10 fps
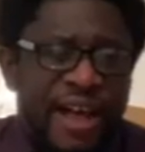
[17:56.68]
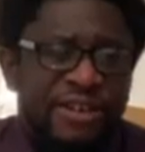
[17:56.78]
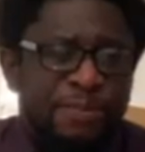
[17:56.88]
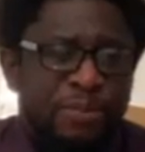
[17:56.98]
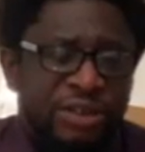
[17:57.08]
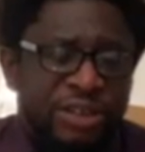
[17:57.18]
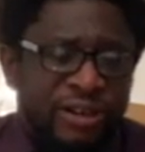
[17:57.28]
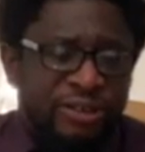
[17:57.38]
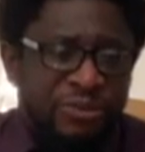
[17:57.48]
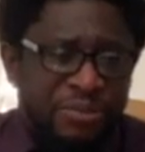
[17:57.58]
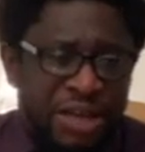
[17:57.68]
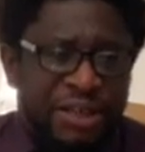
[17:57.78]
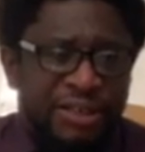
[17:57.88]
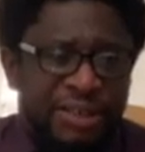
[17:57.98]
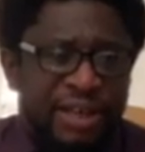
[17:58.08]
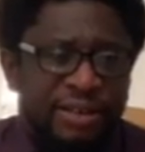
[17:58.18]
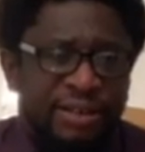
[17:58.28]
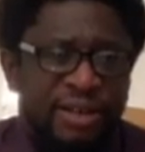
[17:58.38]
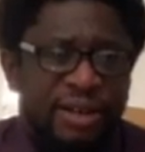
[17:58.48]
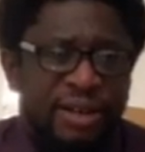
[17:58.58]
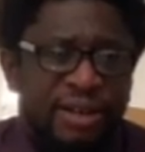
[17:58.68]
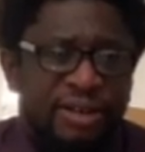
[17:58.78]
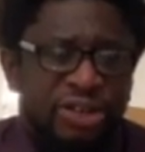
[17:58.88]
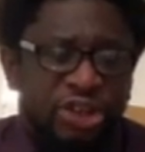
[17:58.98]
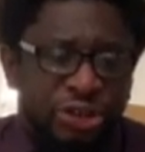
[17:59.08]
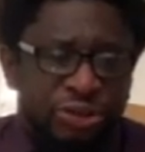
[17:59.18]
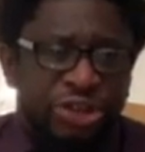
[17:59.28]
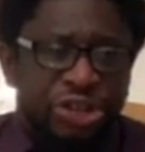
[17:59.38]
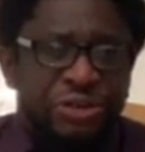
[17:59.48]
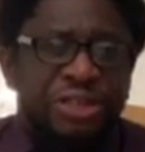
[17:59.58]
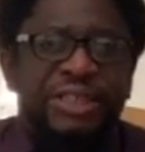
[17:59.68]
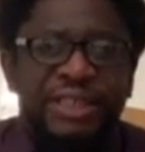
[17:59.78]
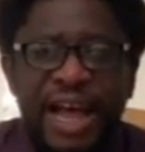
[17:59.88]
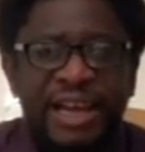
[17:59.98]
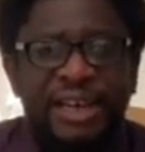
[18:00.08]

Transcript: point I want to make is that should you decide at